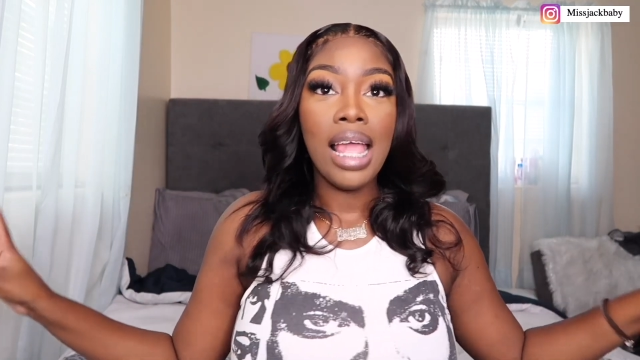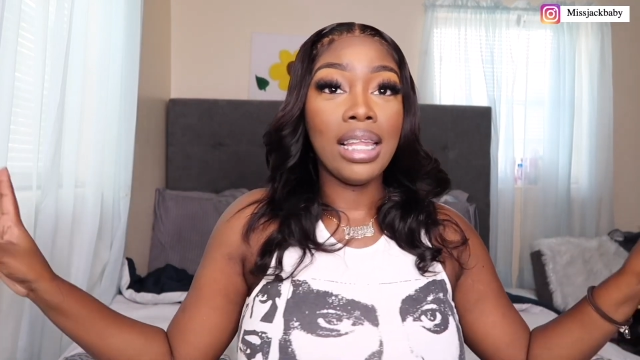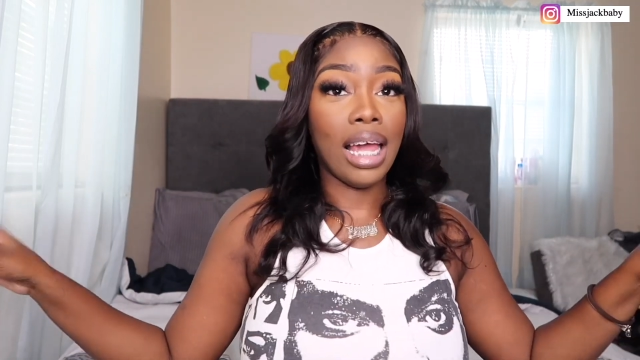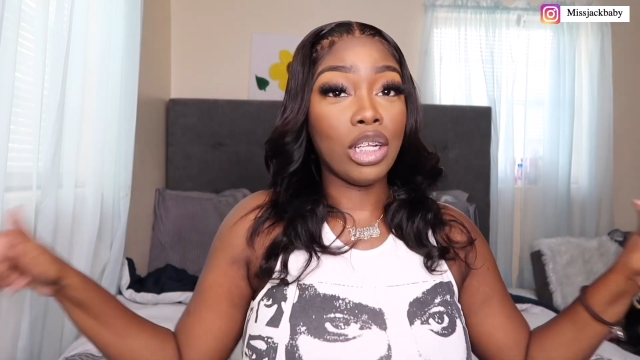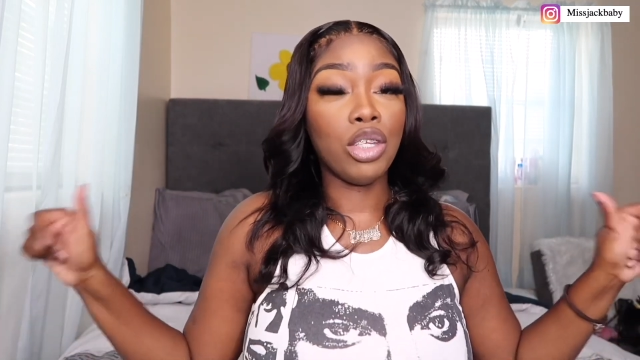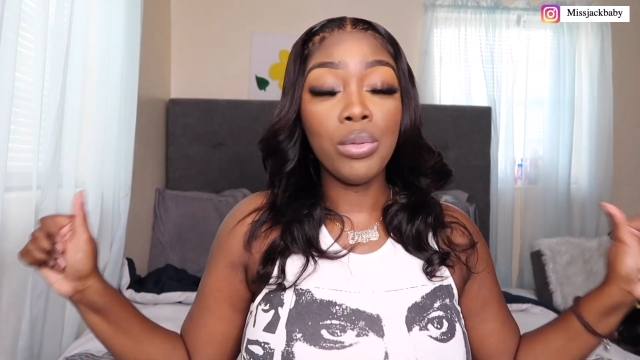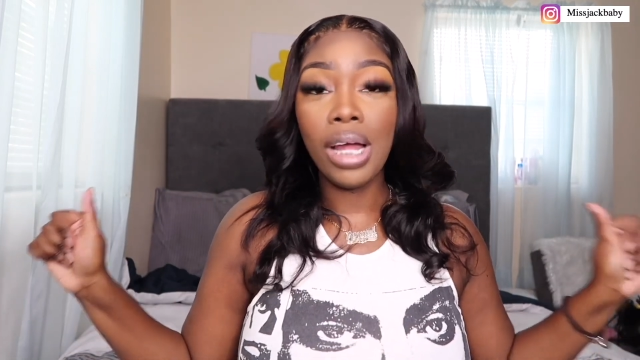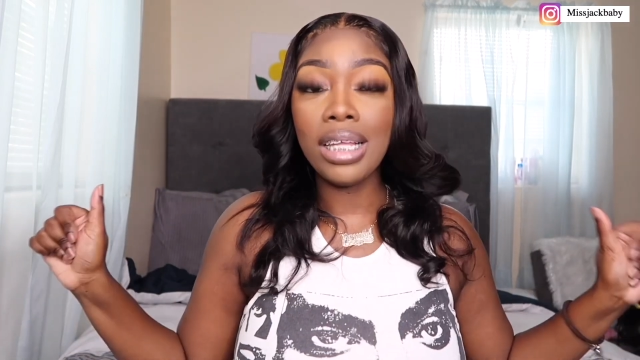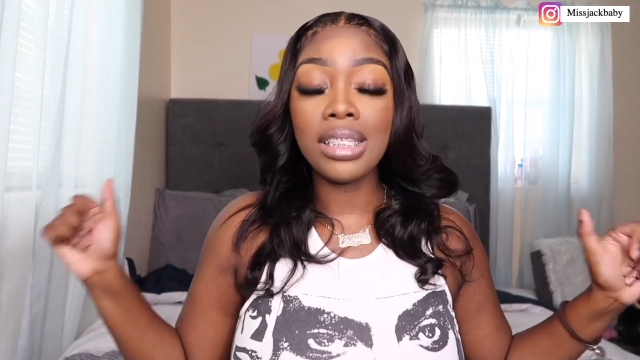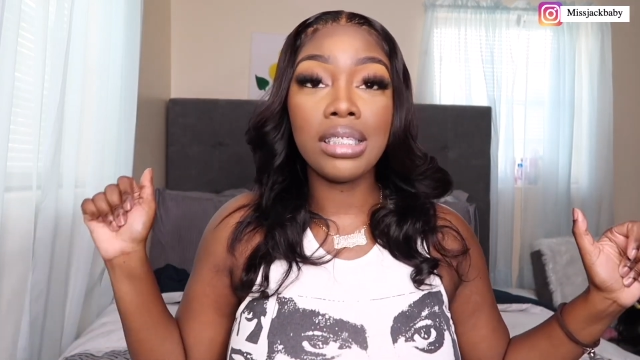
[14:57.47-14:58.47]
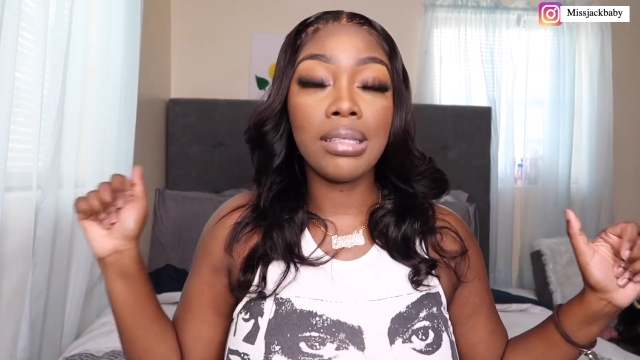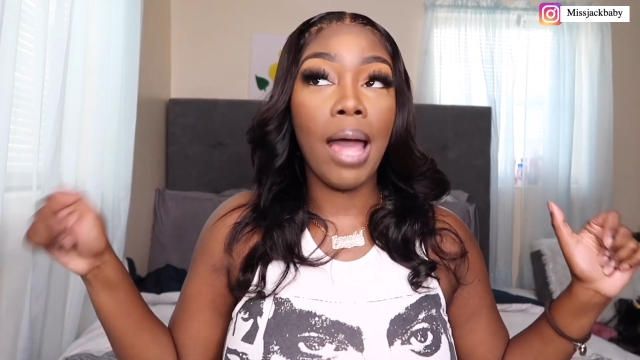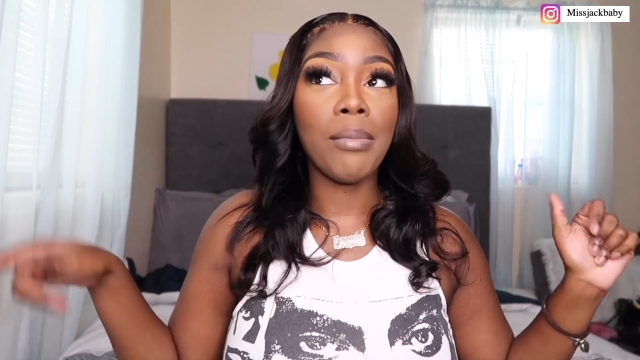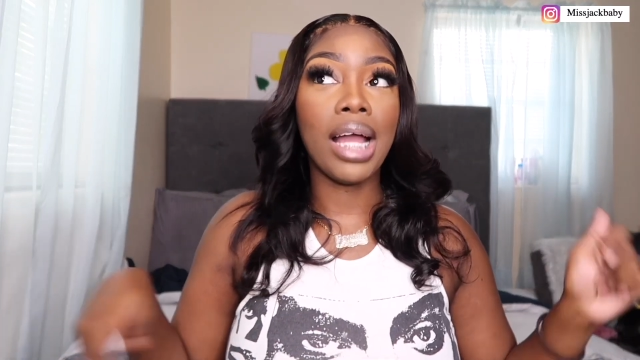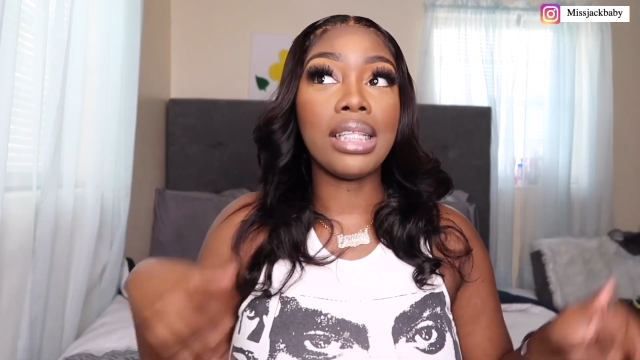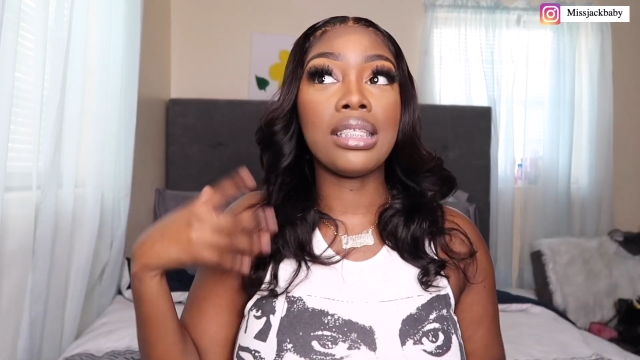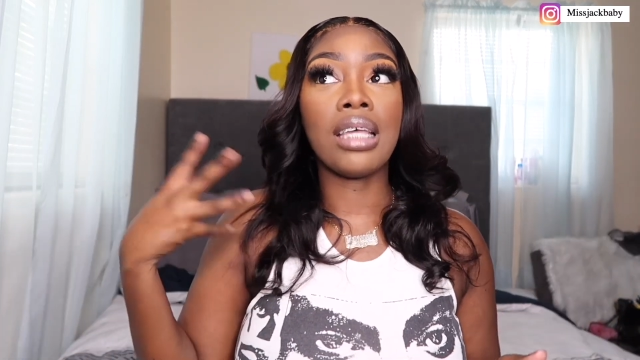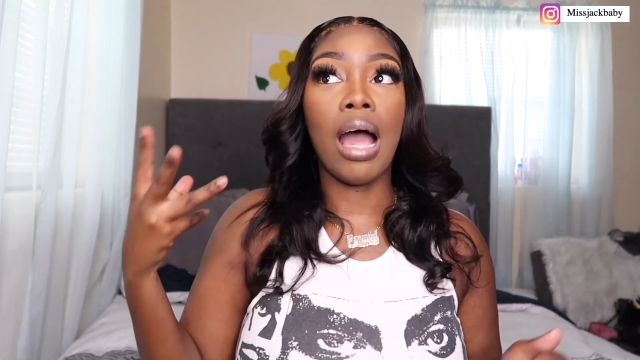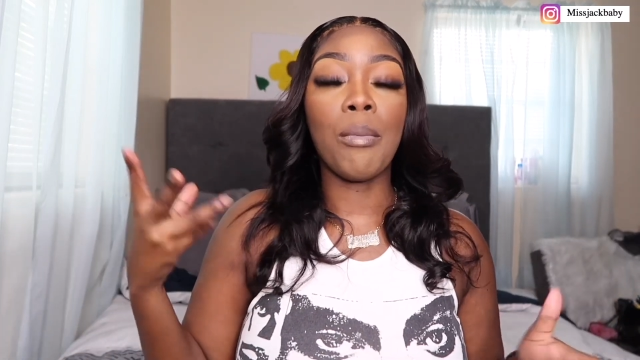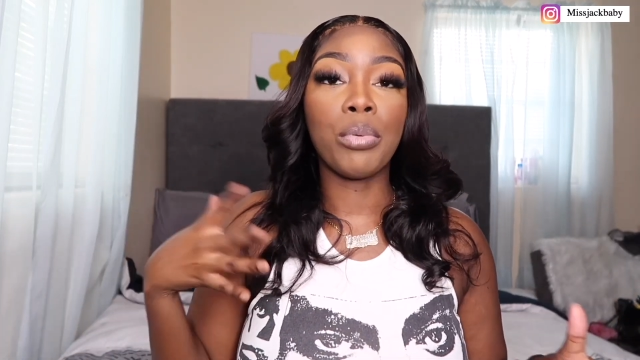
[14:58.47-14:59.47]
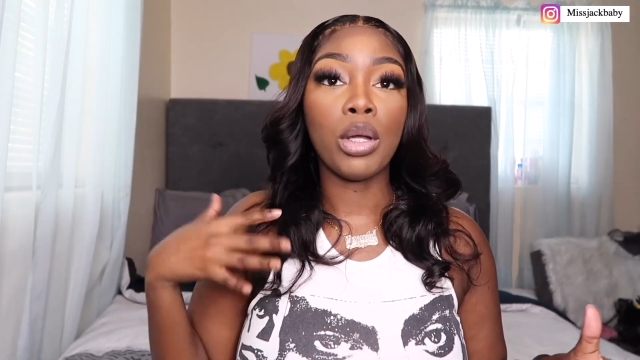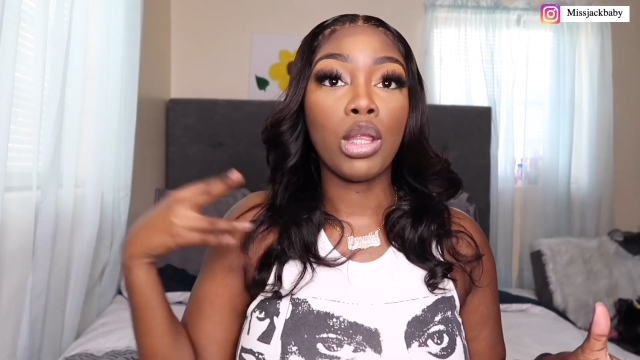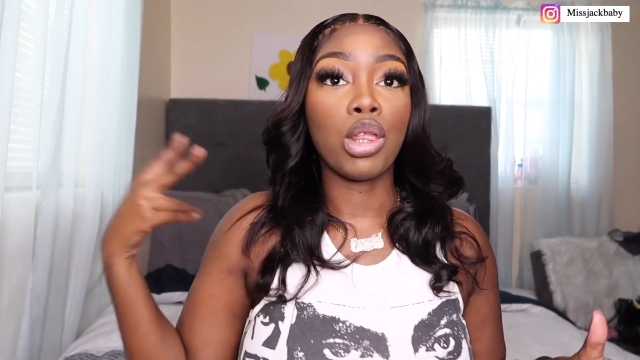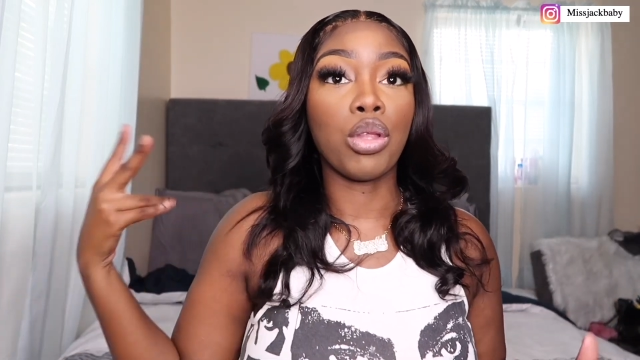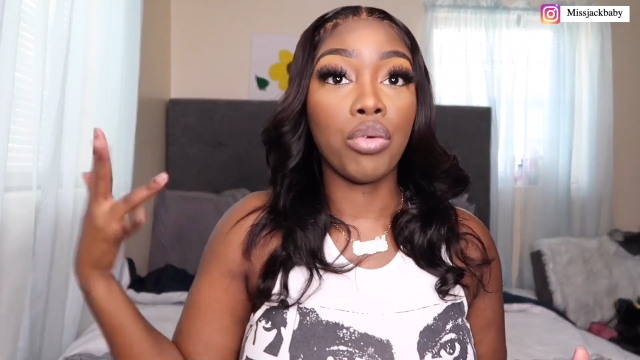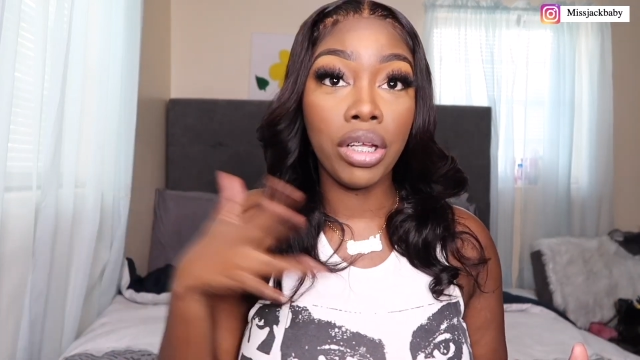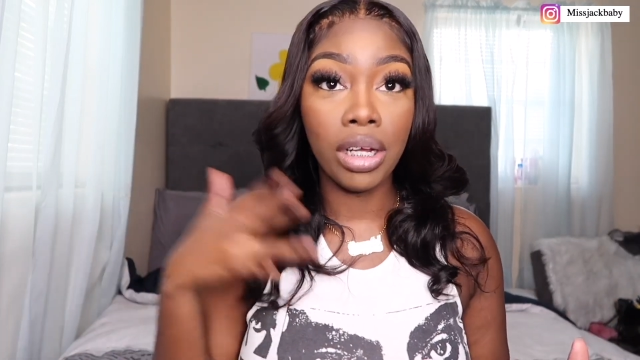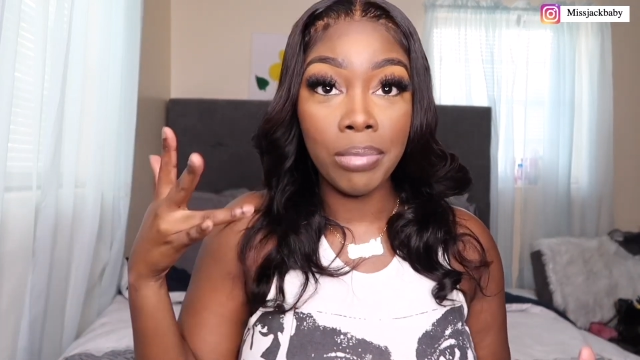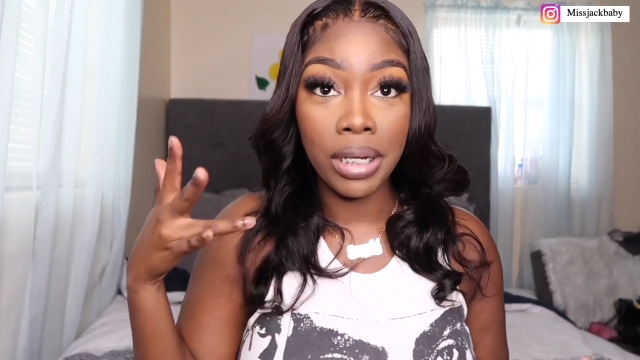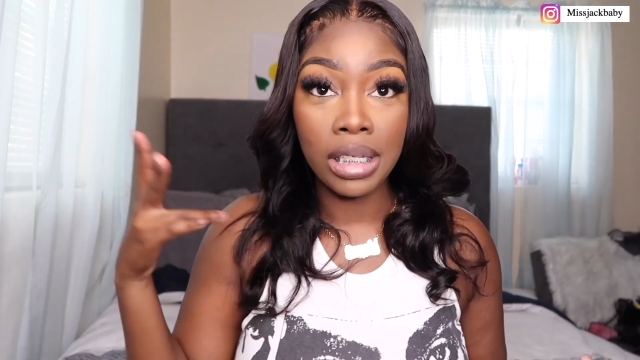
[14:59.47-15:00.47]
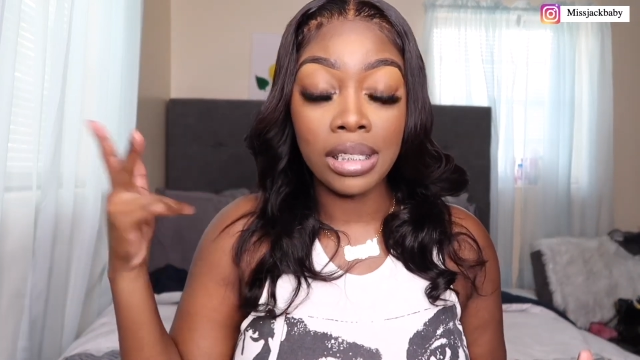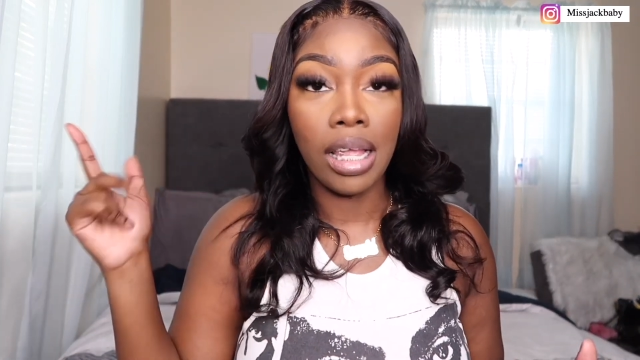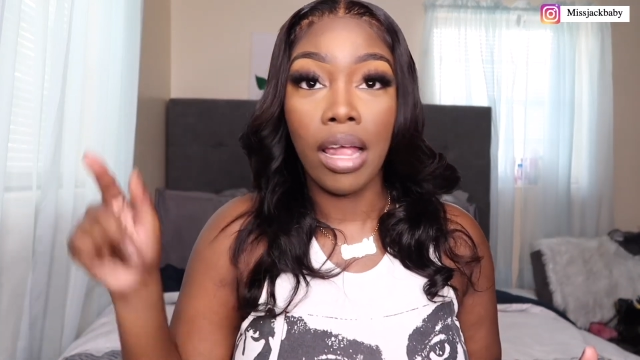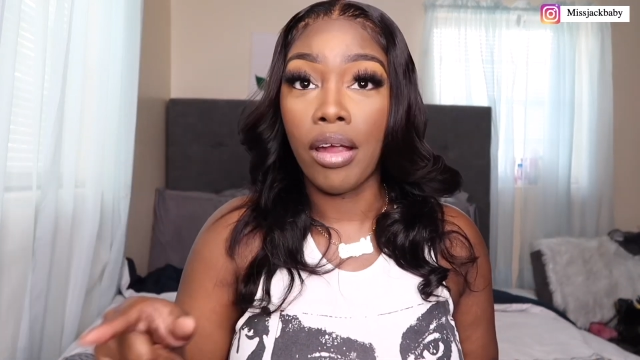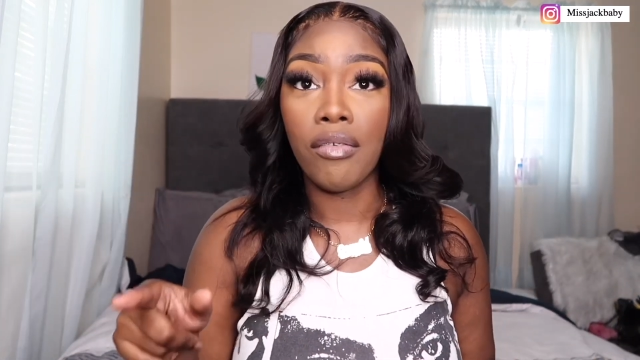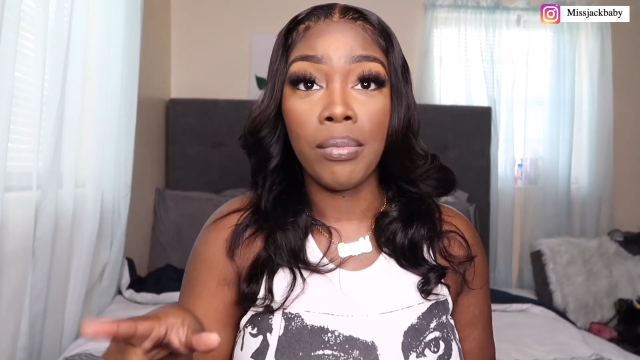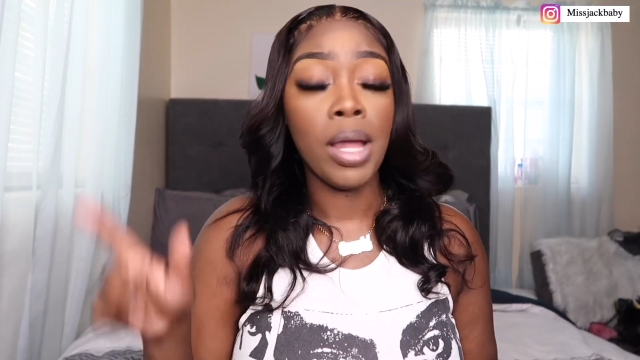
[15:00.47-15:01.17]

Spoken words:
Like, Unice is like my top 3 companies to get hair from.